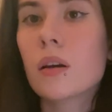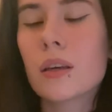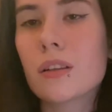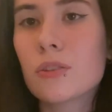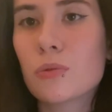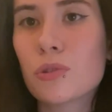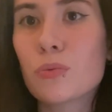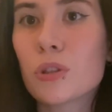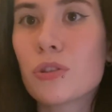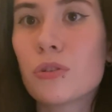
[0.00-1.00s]
Hey guys, so just
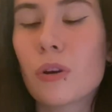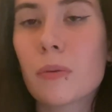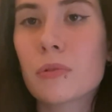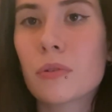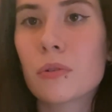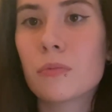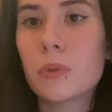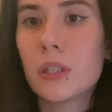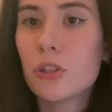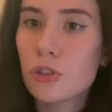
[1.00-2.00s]
watched a new episode of
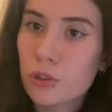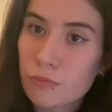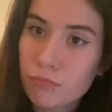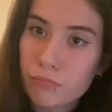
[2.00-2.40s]
Bleach.